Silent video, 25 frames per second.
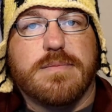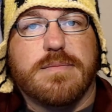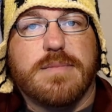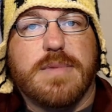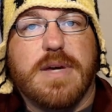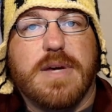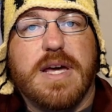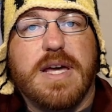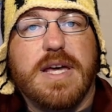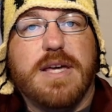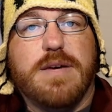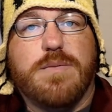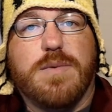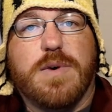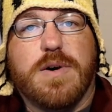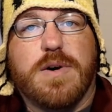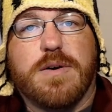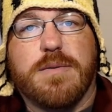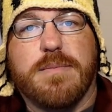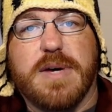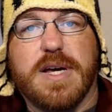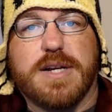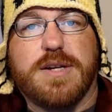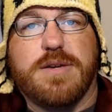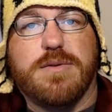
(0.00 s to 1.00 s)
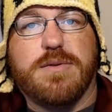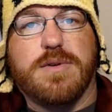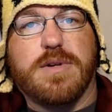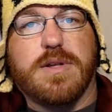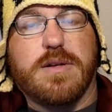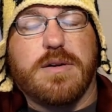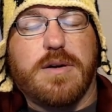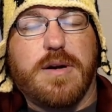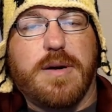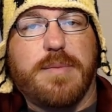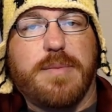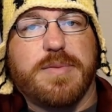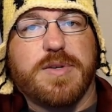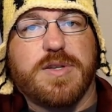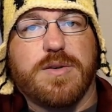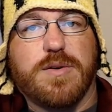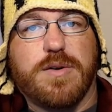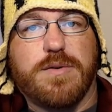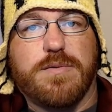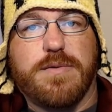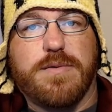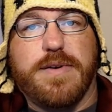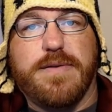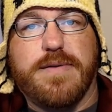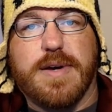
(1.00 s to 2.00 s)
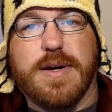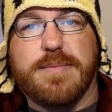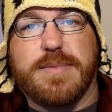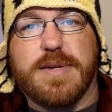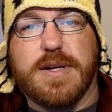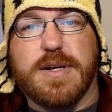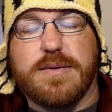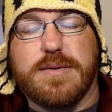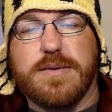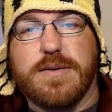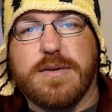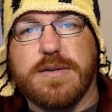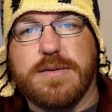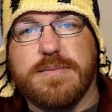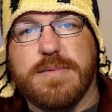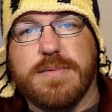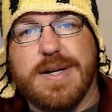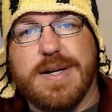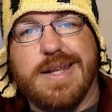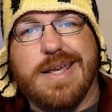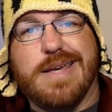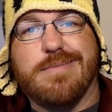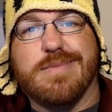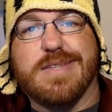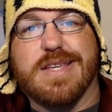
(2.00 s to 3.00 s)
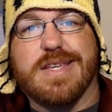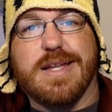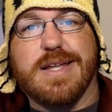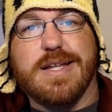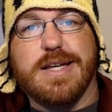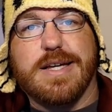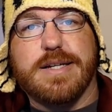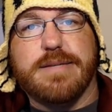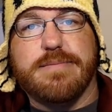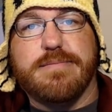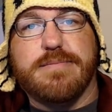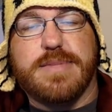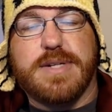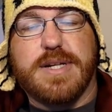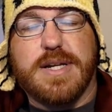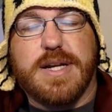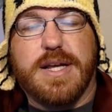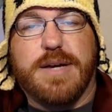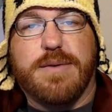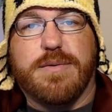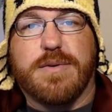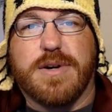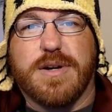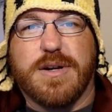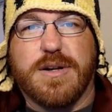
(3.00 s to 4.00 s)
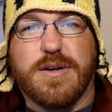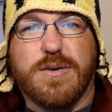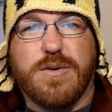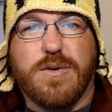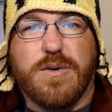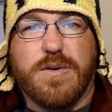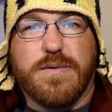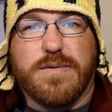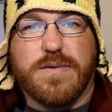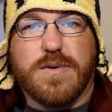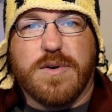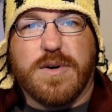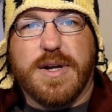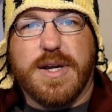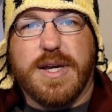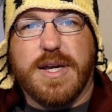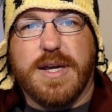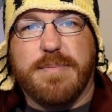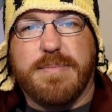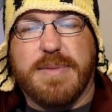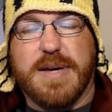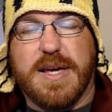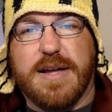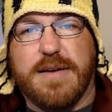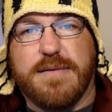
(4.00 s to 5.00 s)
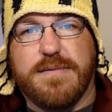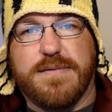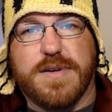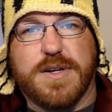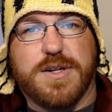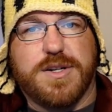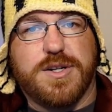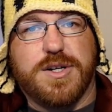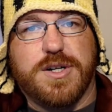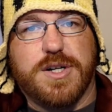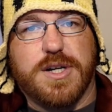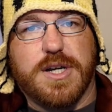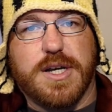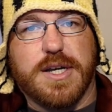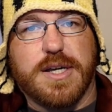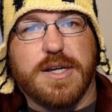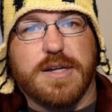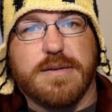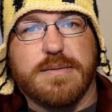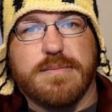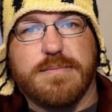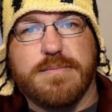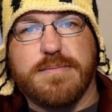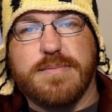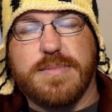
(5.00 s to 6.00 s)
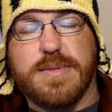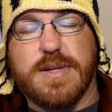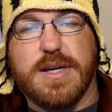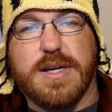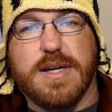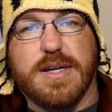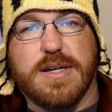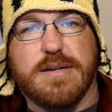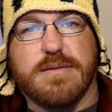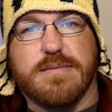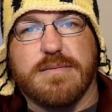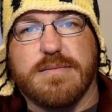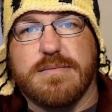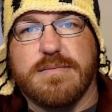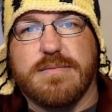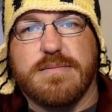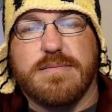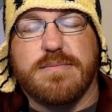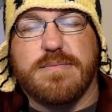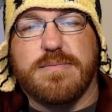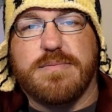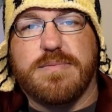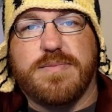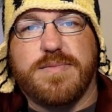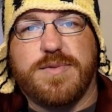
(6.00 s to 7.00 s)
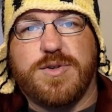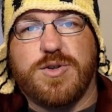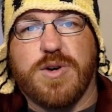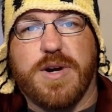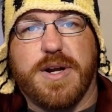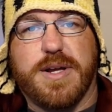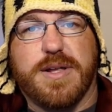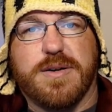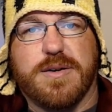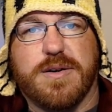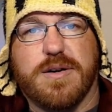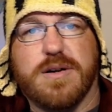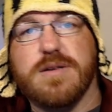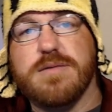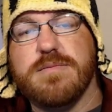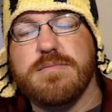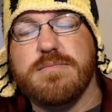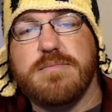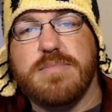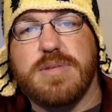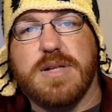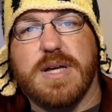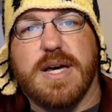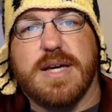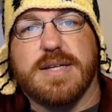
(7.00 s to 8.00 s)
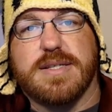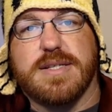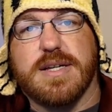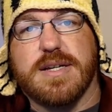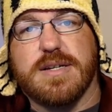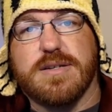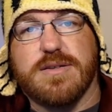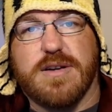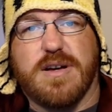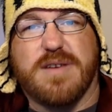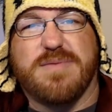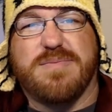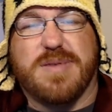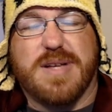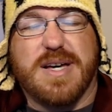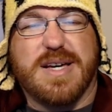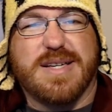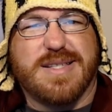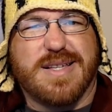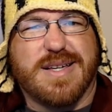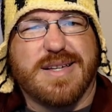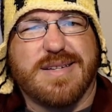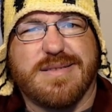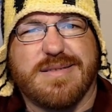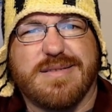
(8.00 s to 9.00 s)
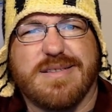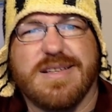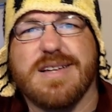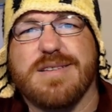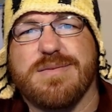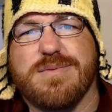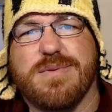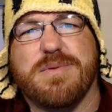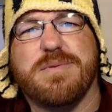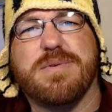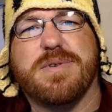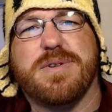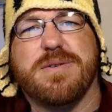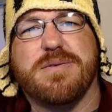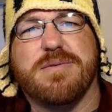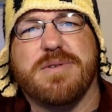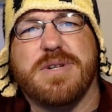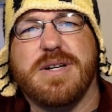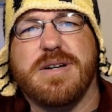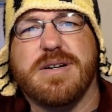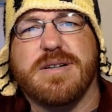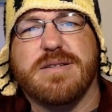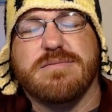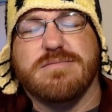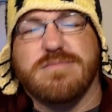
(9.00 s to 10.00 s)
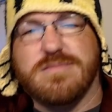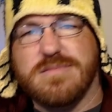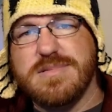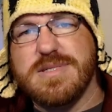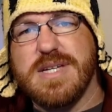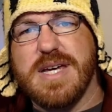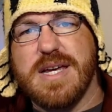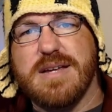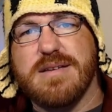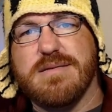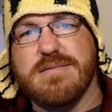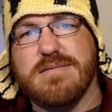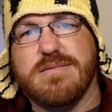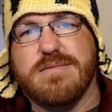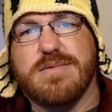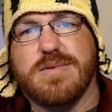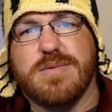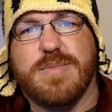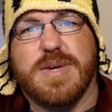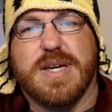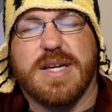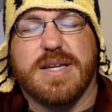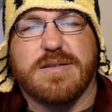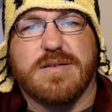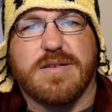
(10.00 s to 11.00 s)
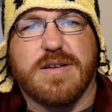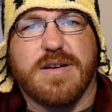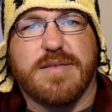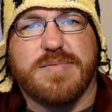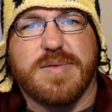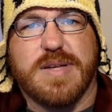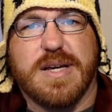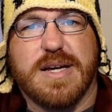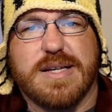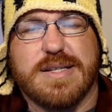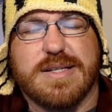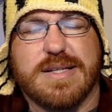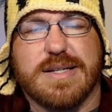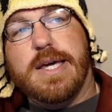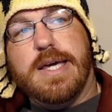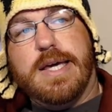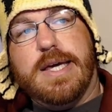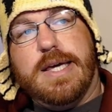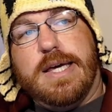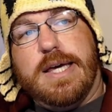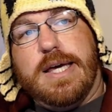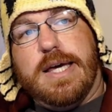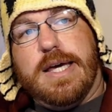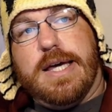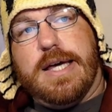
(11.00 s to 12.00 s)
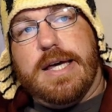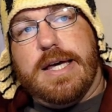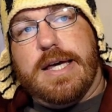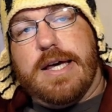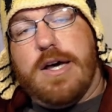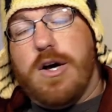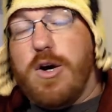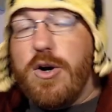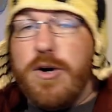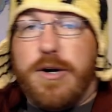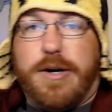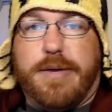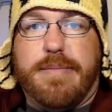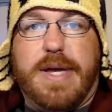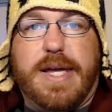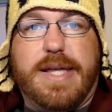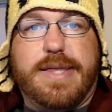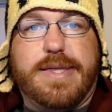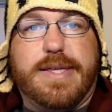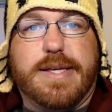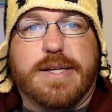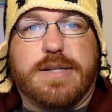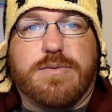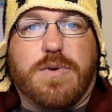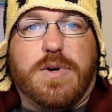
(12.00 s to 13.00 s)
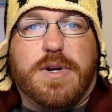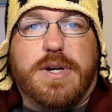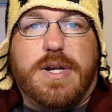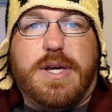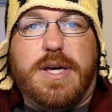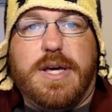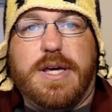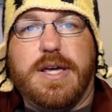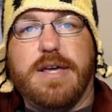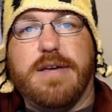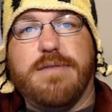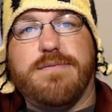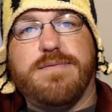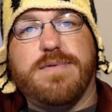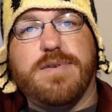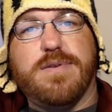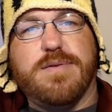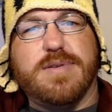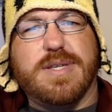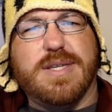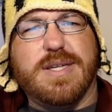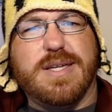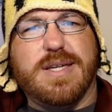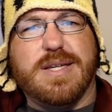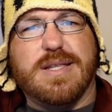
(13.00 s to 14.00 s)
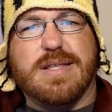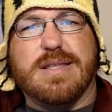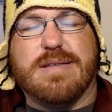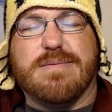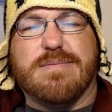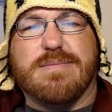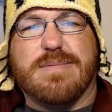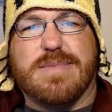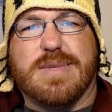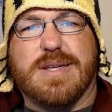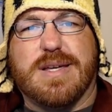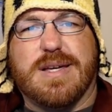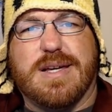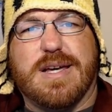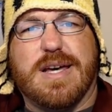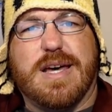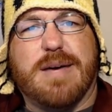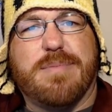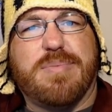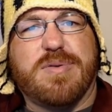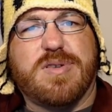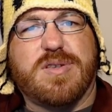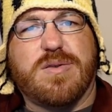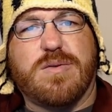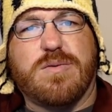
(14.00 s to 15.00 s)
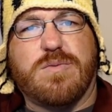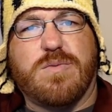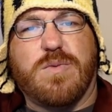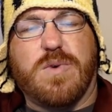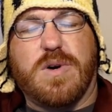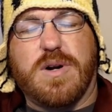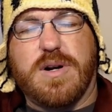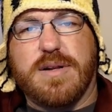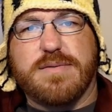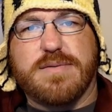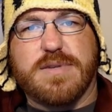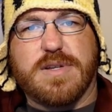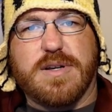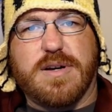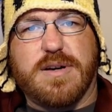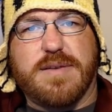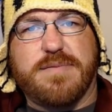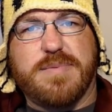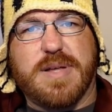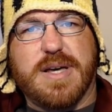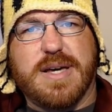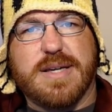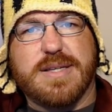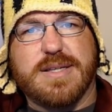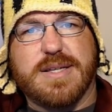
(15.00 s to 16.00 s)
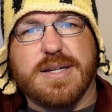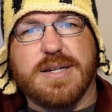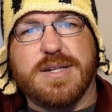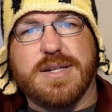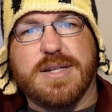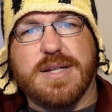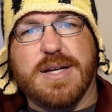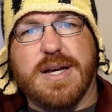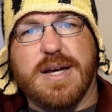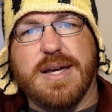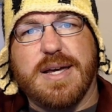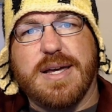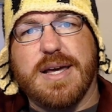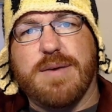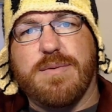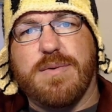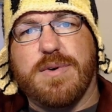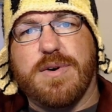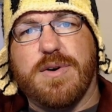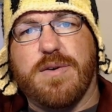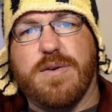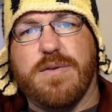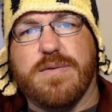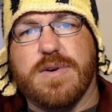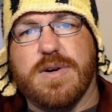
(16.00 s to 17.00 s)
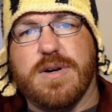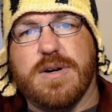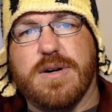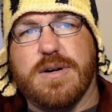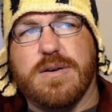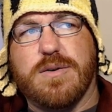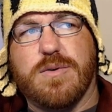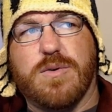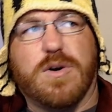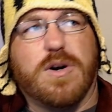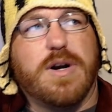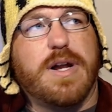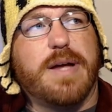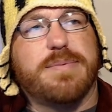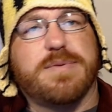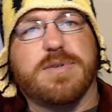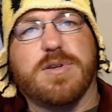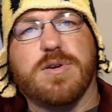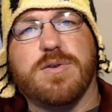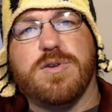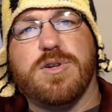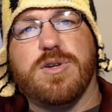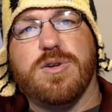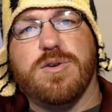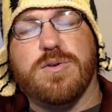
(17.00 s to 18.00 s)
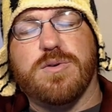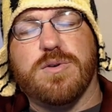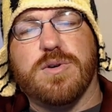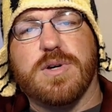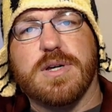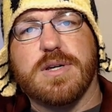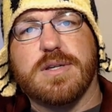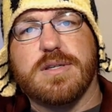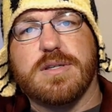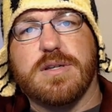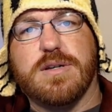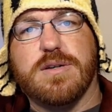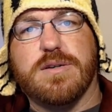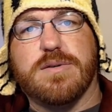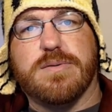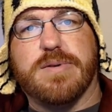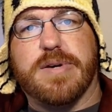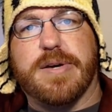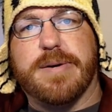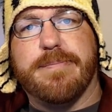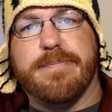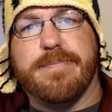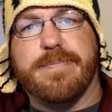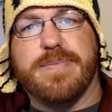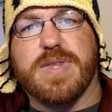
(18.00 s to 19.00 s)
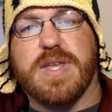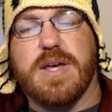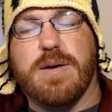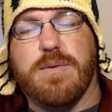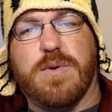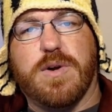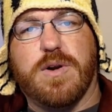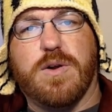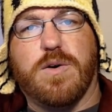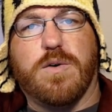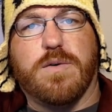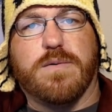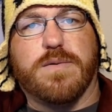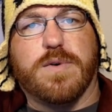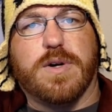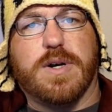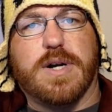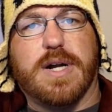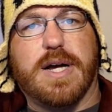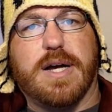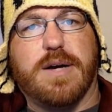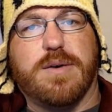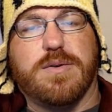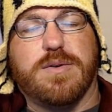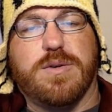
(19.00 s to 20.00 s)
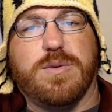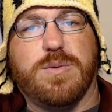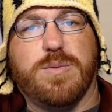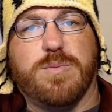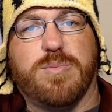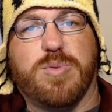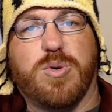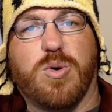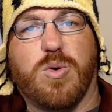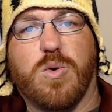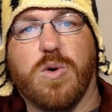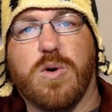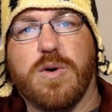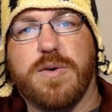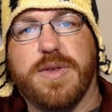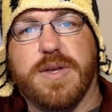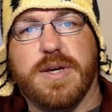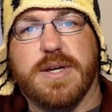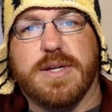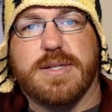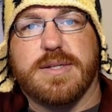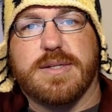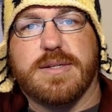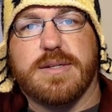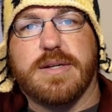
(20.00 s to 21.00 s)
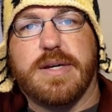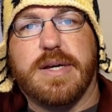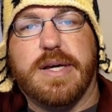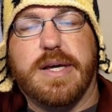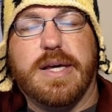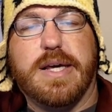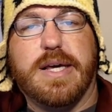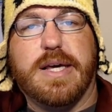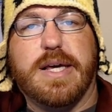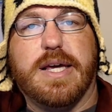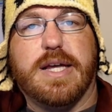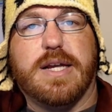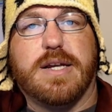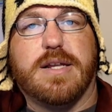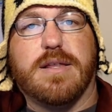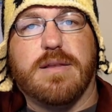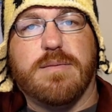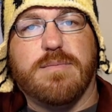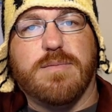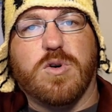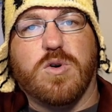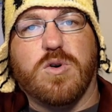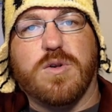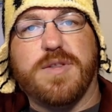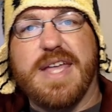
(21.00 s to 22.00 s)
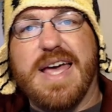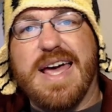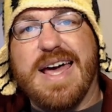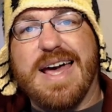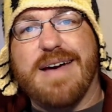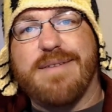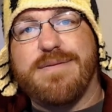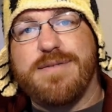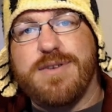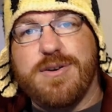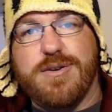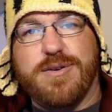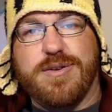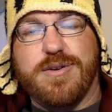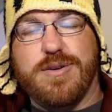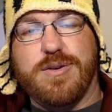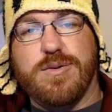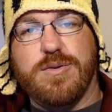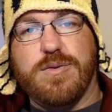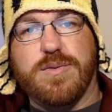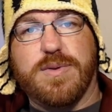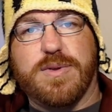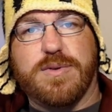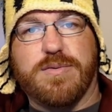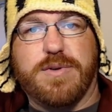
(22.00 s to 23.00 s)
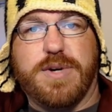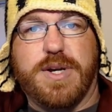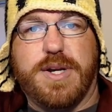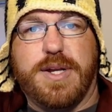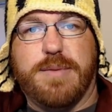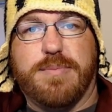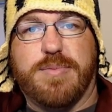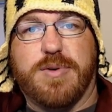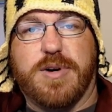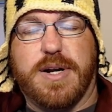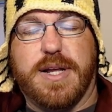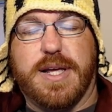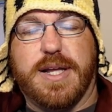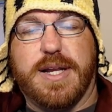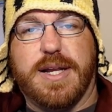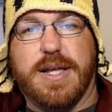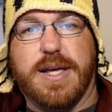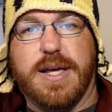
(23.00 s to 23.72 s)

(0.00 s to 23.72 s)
Hey, welcome back to another episode of Revamped Outdoors. My name's Elliot. Today we're going to go over a panfish jig thing, trailer, plastic, soft plastics. That's what we're doing here? Yeah, we're making soft plastics. Uh, already made this one. If you've seen the episode one of Soft Plastic July, I went over, or episode two, excuse me, I went over how to pour this into the mold after you 3D printed